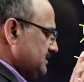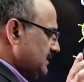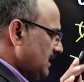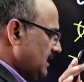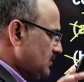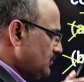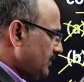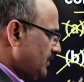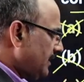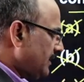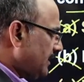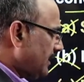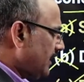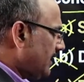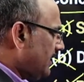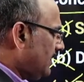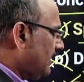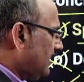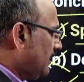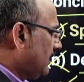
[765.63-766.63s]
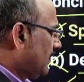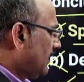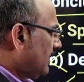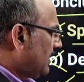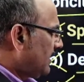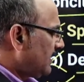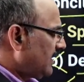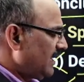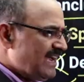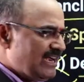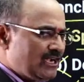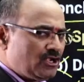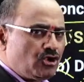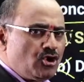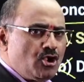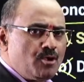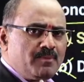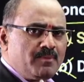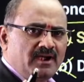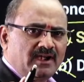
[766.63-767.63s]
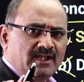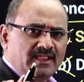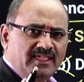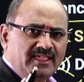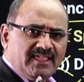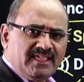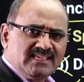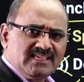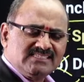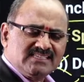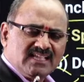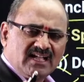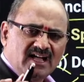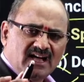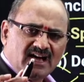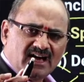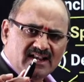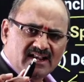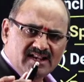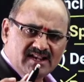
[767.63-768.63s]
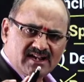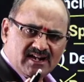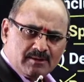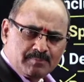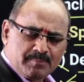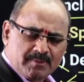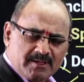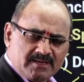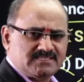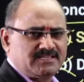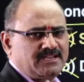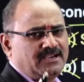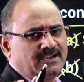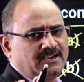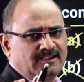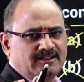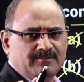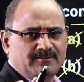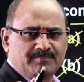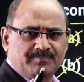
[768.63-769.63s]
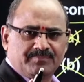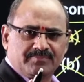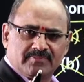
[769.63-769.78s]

saturated air, relative humidity is 100%.